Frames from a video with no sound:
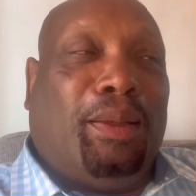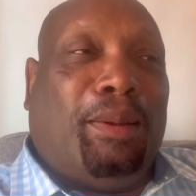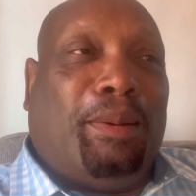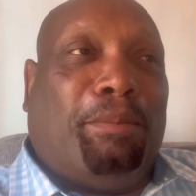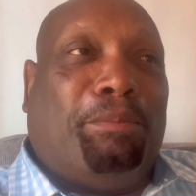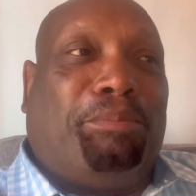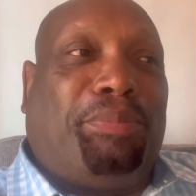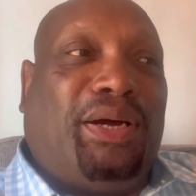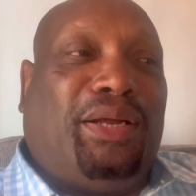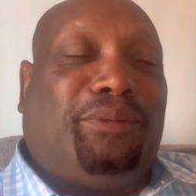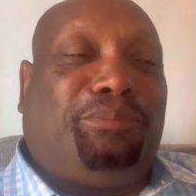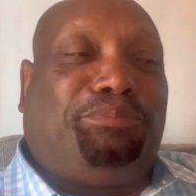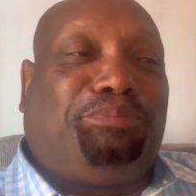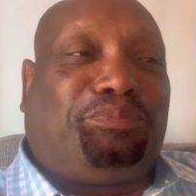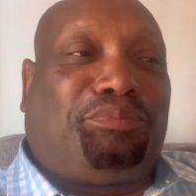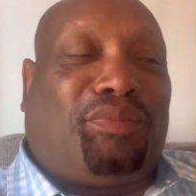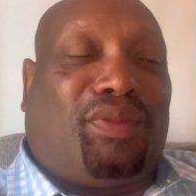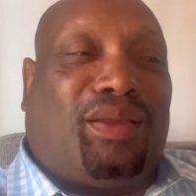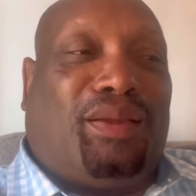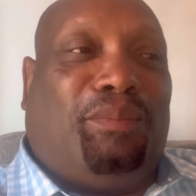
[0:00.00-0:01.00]
But
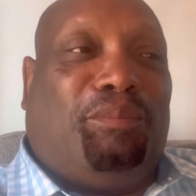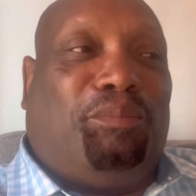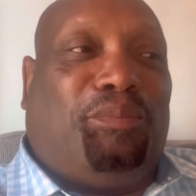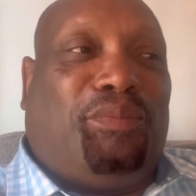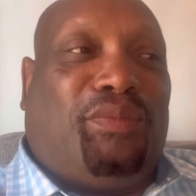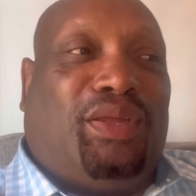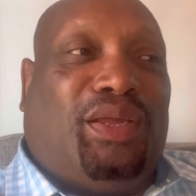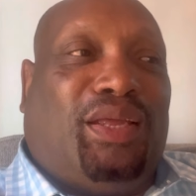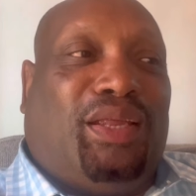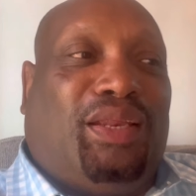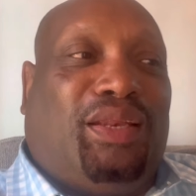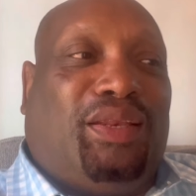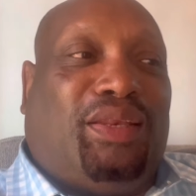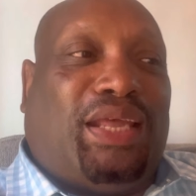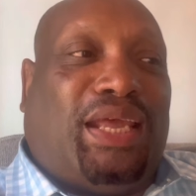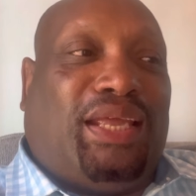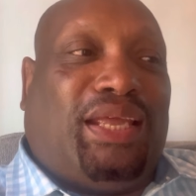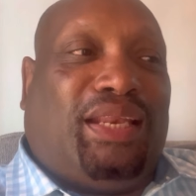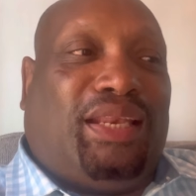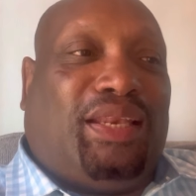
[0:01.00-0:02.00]

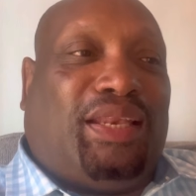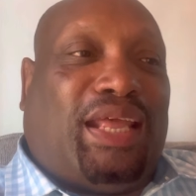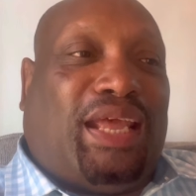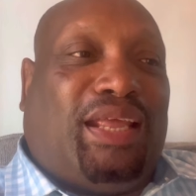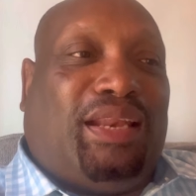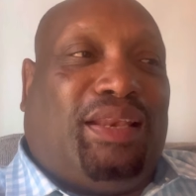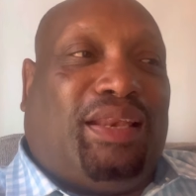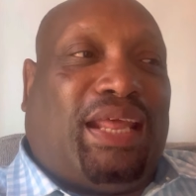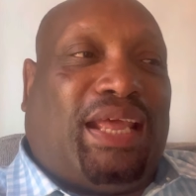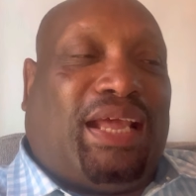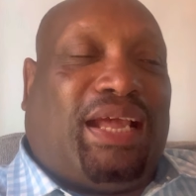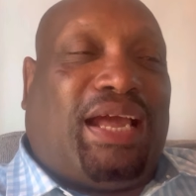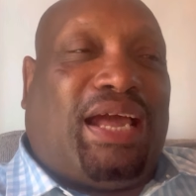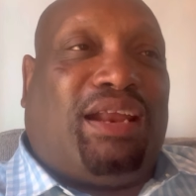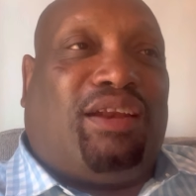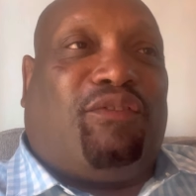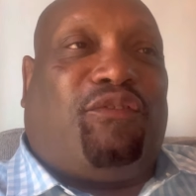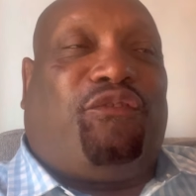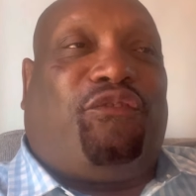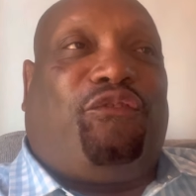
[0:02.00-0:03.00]
they kind
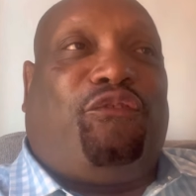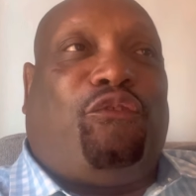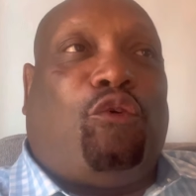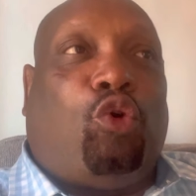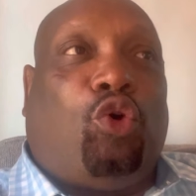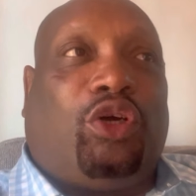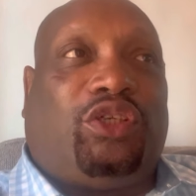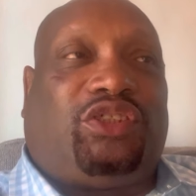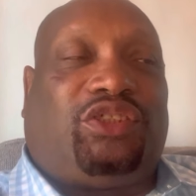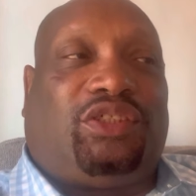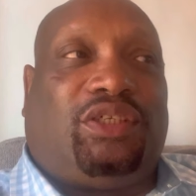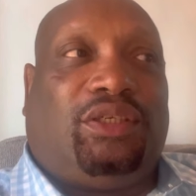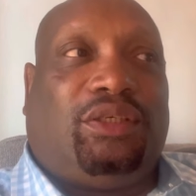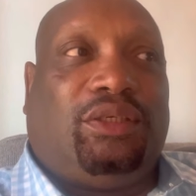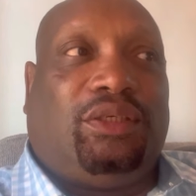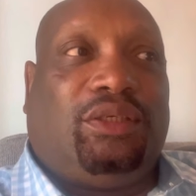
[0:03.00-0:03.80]
of forced